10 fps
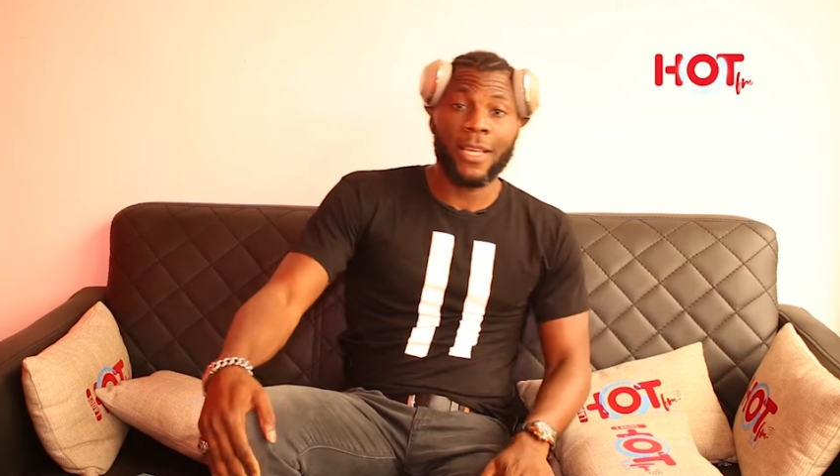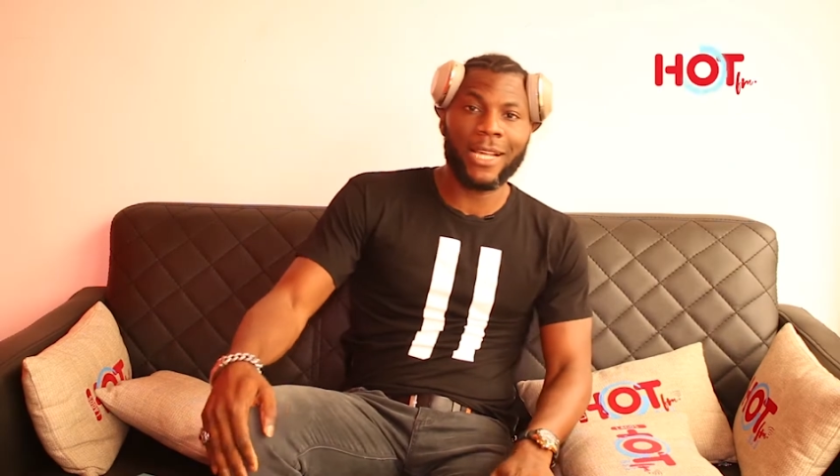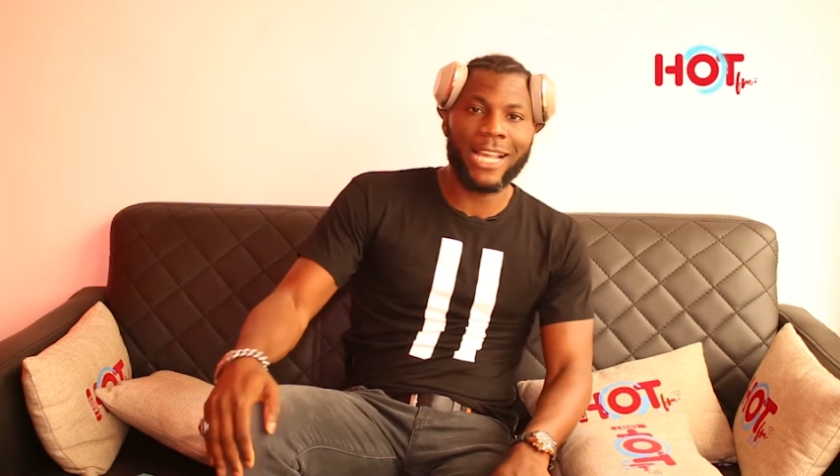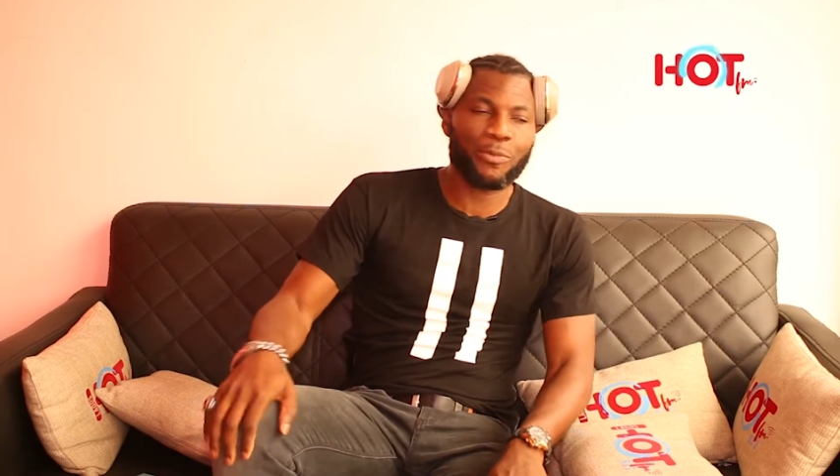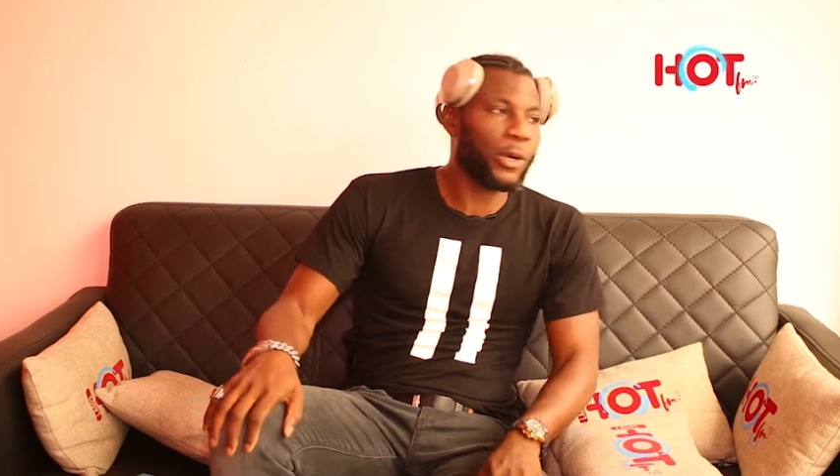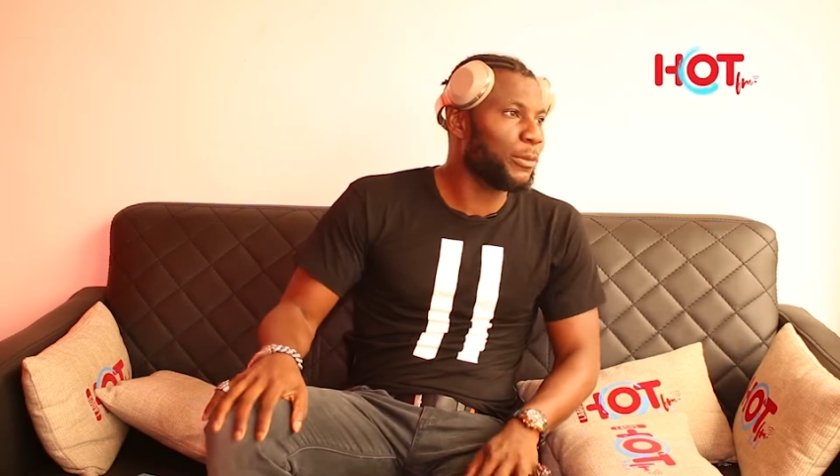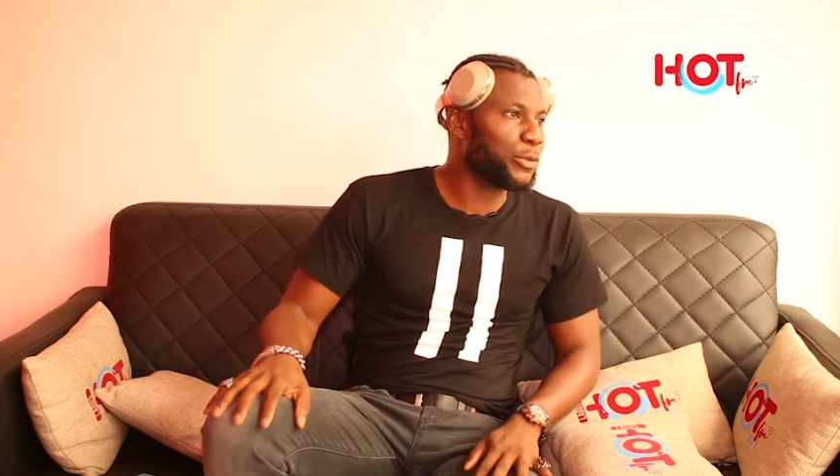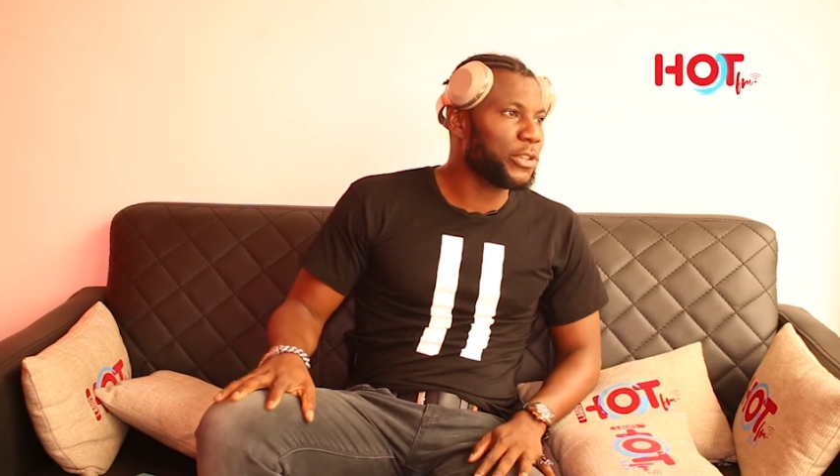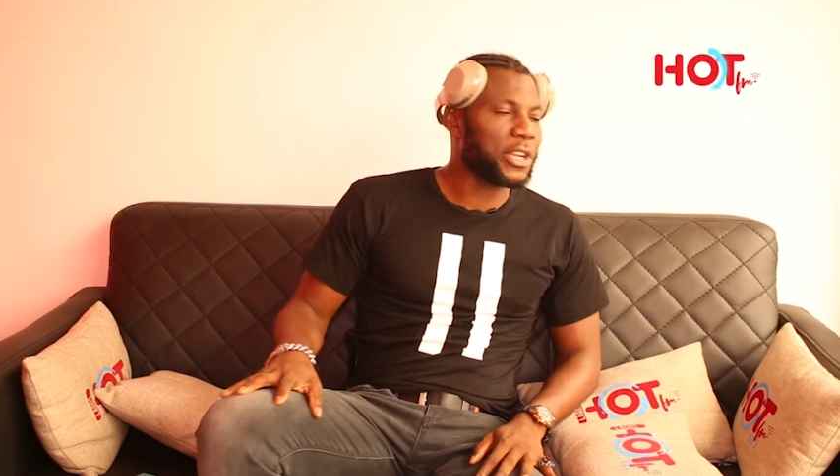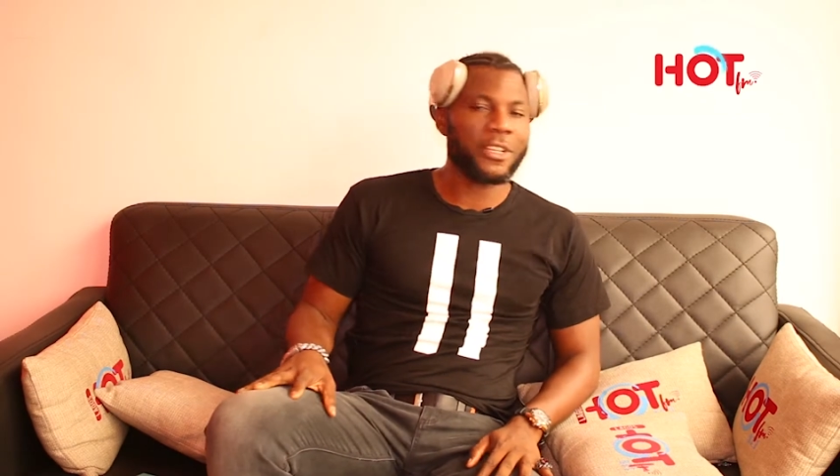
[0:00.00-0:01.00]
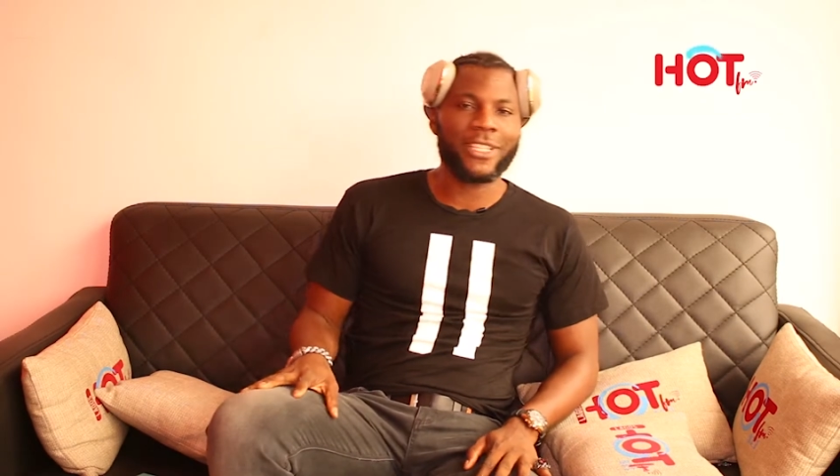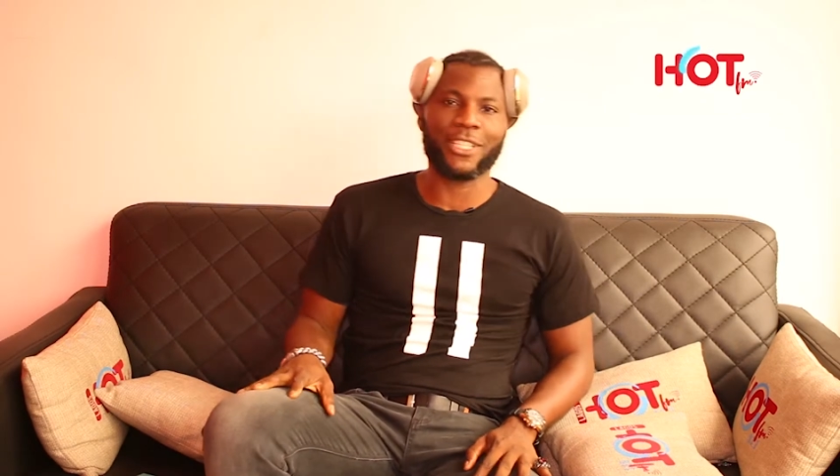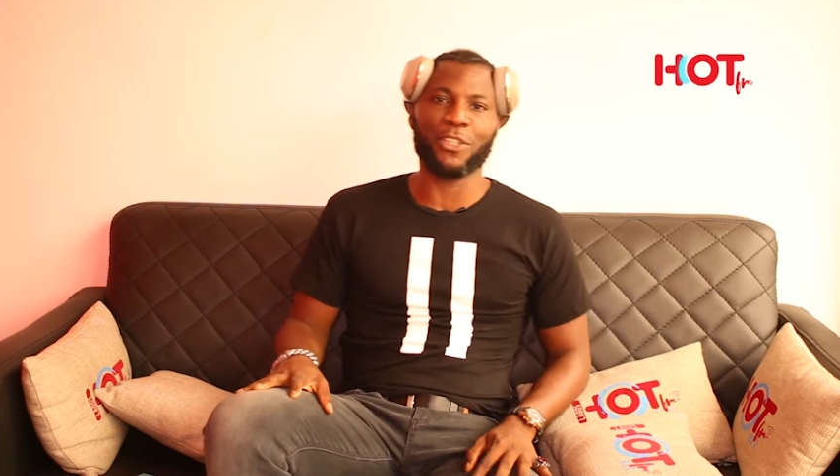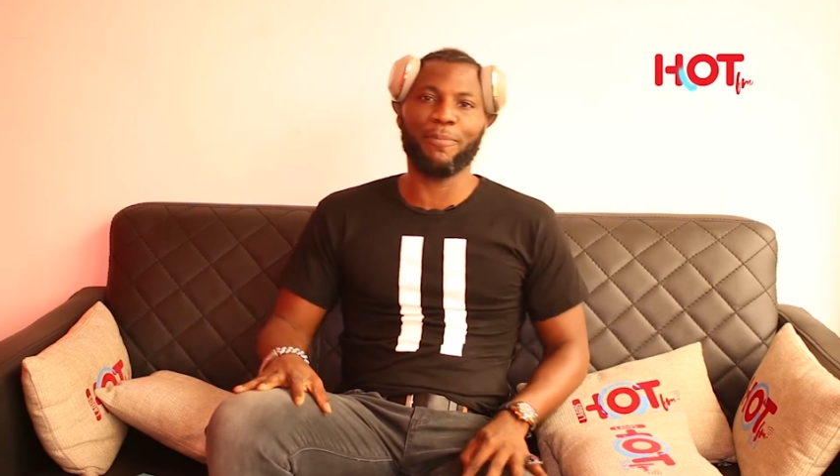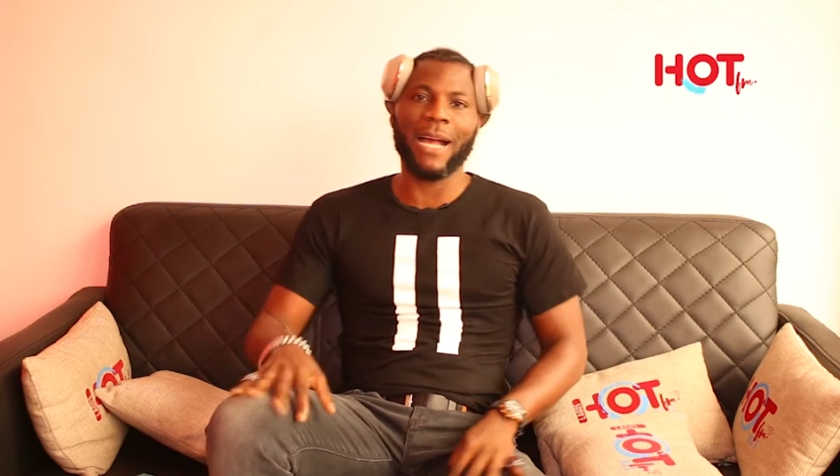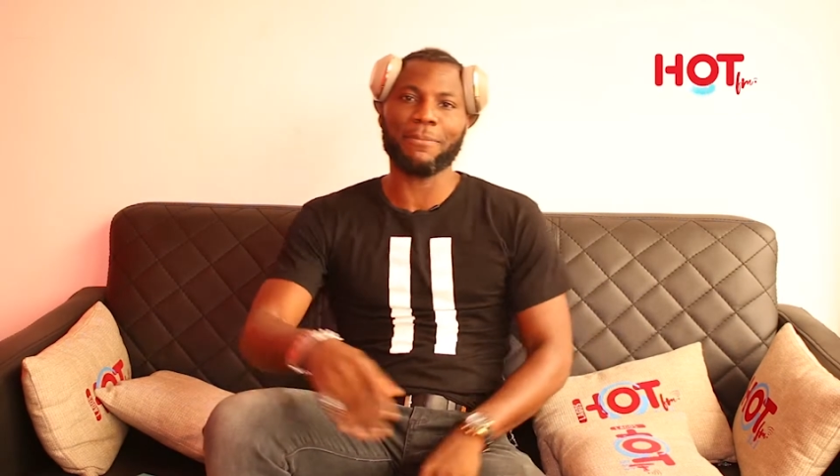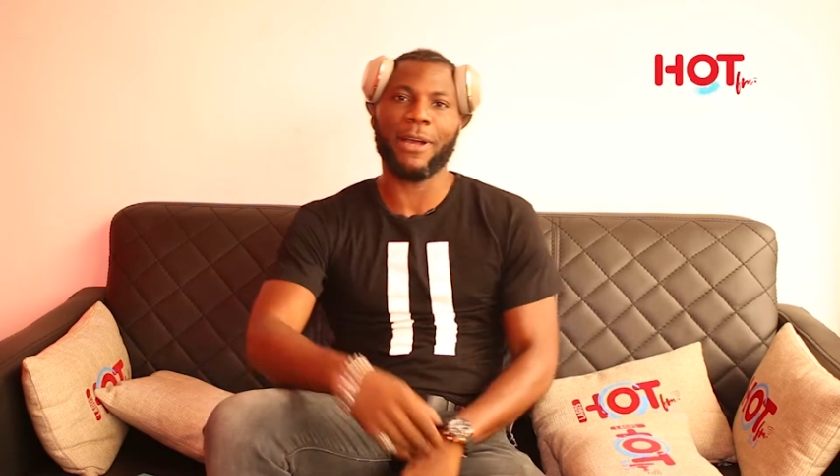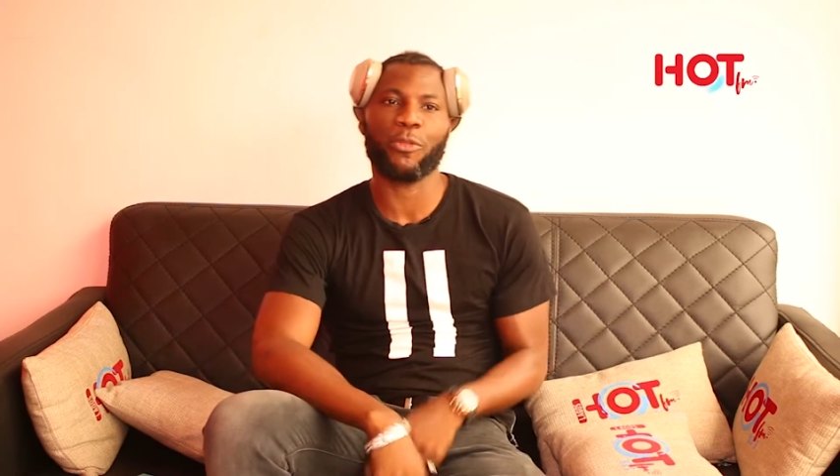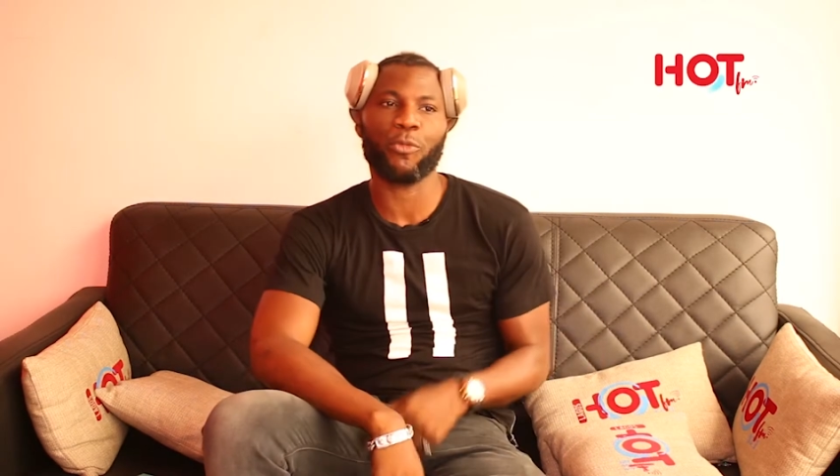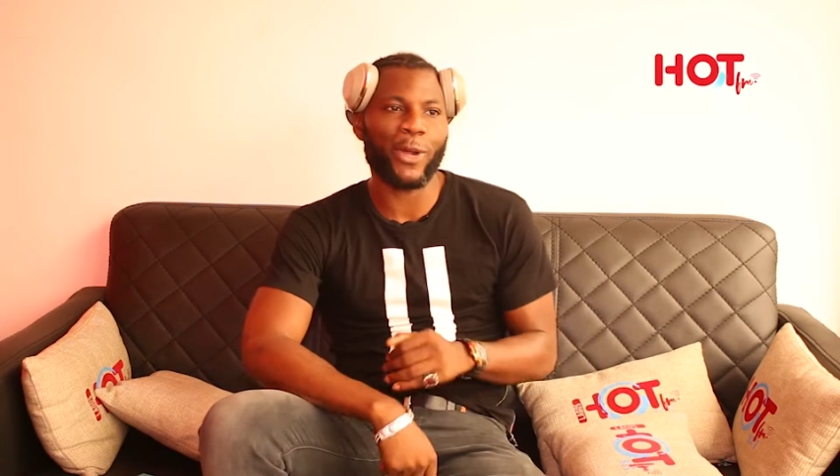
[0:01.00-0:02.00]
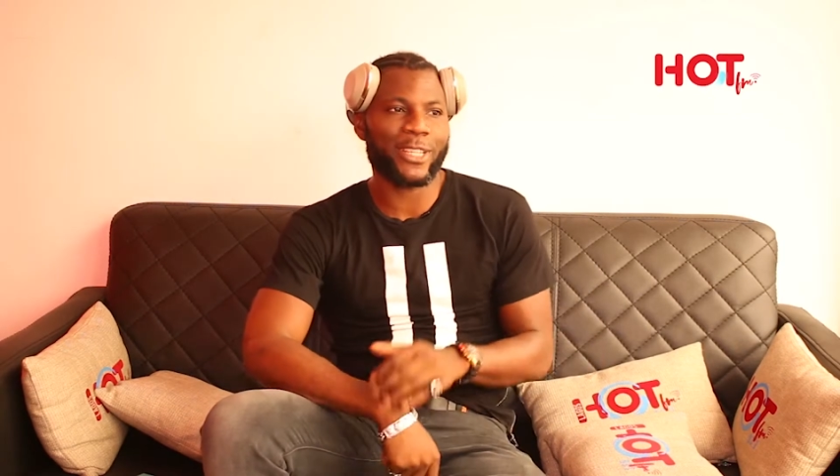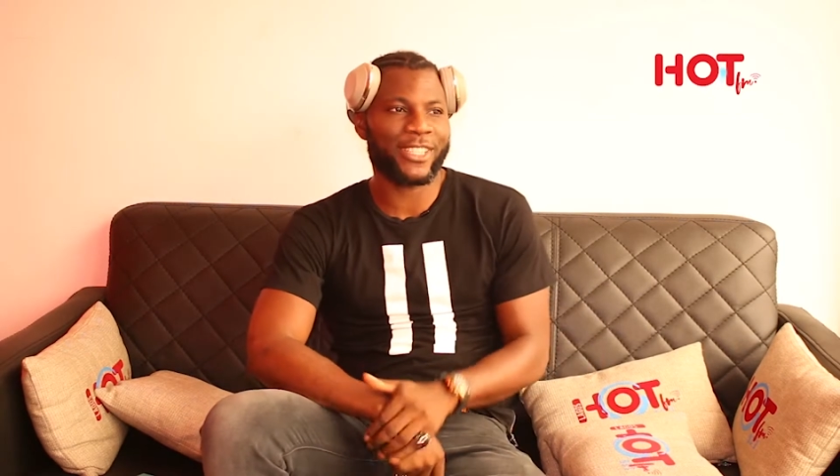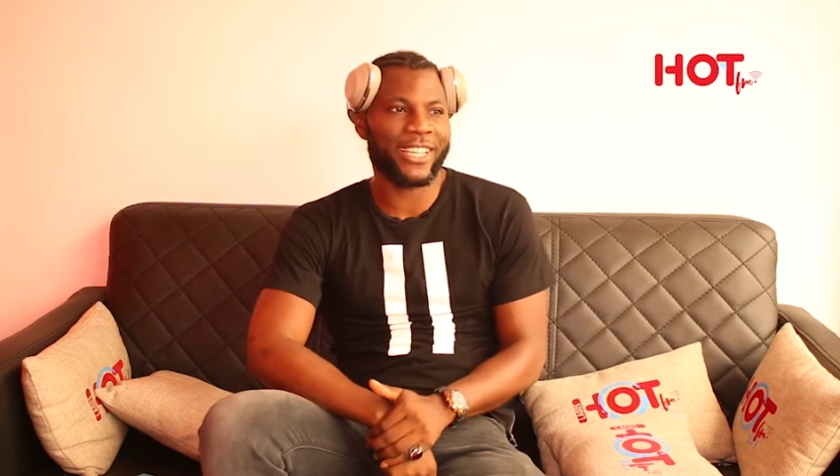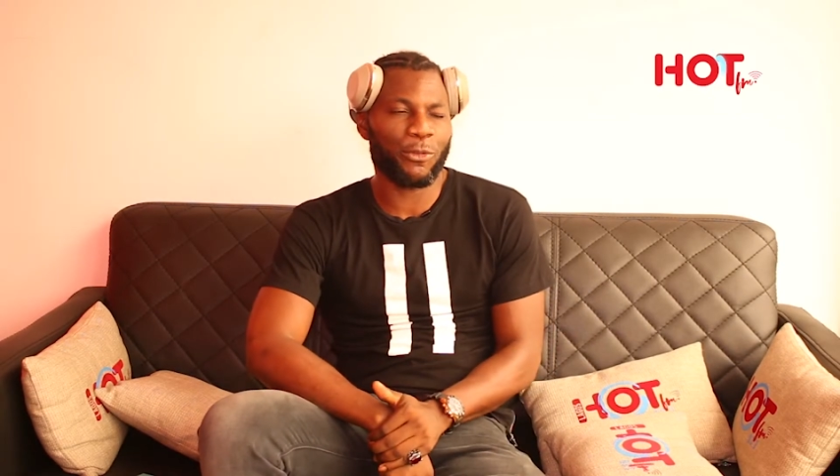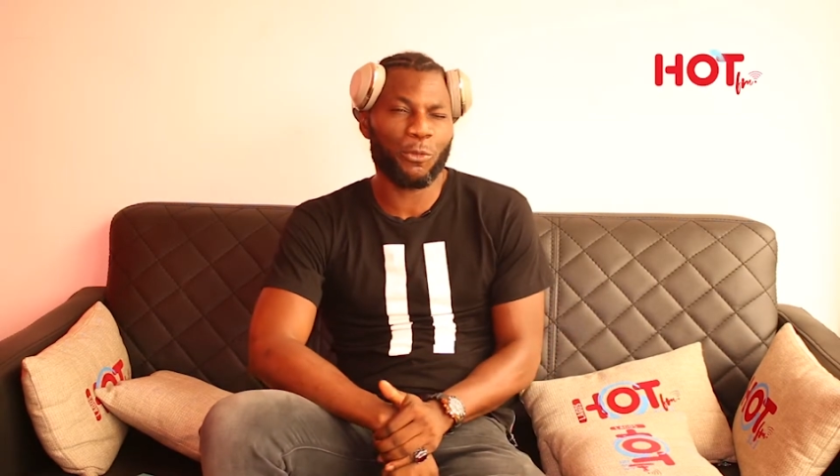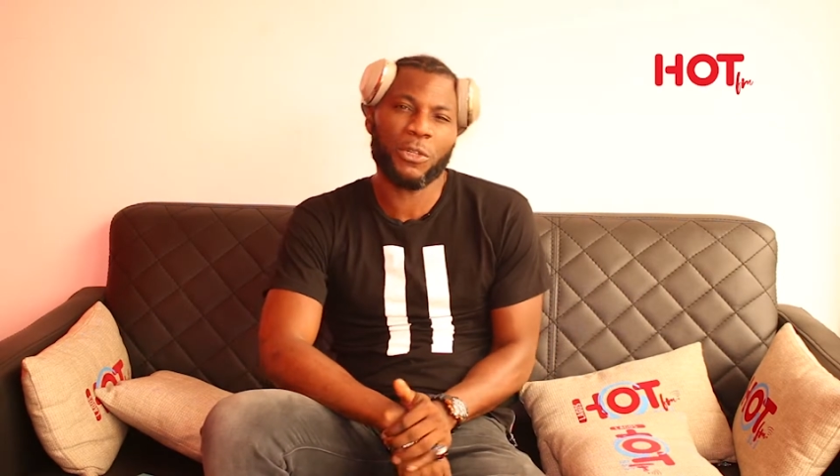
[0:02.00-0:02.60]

Hey guys, welcome to another edition of Bad Mouth Wednesday